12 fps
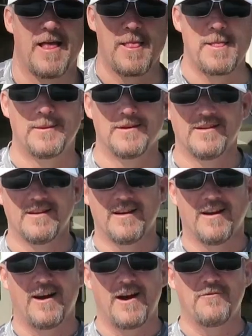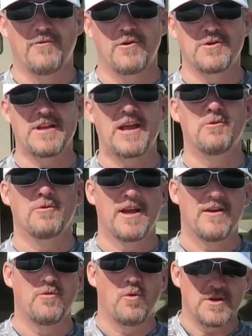All right, folks, thank you
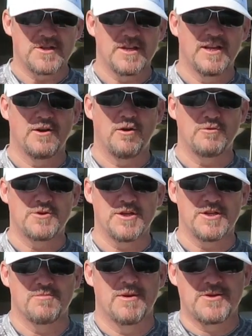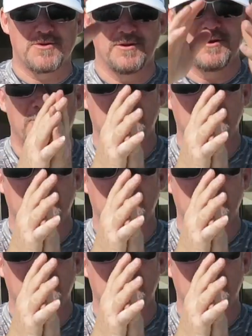again for watching Kid Cochise. Make sure you